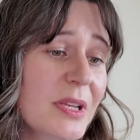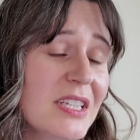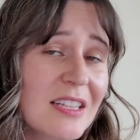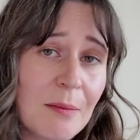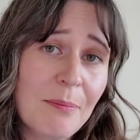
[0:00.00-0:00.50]
be
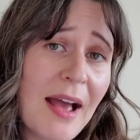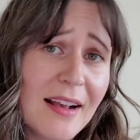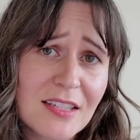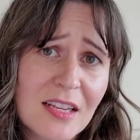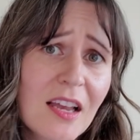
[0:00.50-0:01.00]

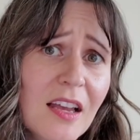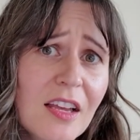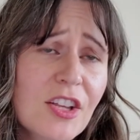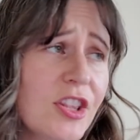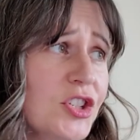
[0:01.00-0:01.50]
setbacks
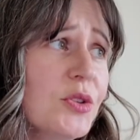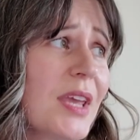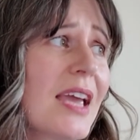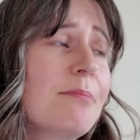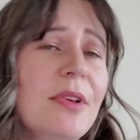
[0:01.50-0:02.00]
that you
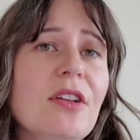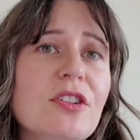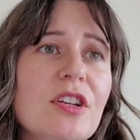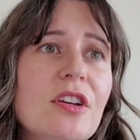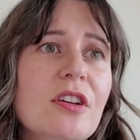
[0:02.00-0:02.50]
can't
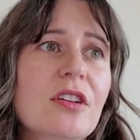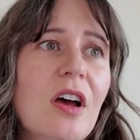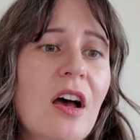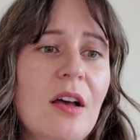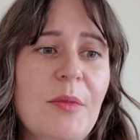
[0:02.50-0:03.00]
build
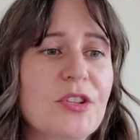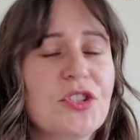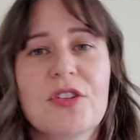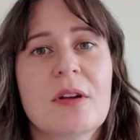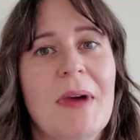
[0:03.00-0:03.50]
a
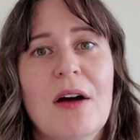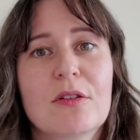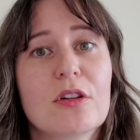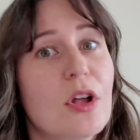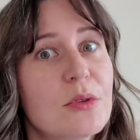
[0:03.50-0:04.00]
certain
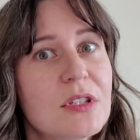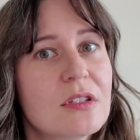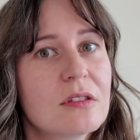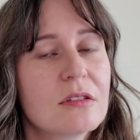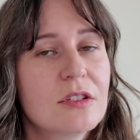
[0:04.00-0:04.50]
amount
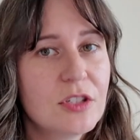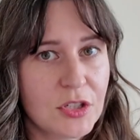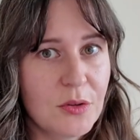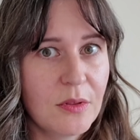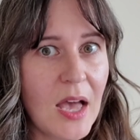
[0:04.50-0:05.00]
close
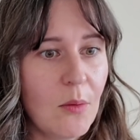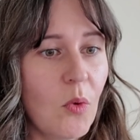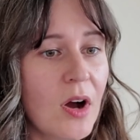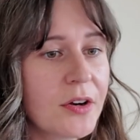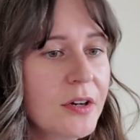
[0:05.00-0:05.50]
to that
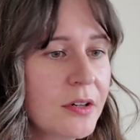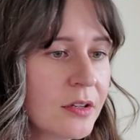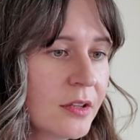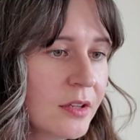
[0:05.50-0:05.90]
water.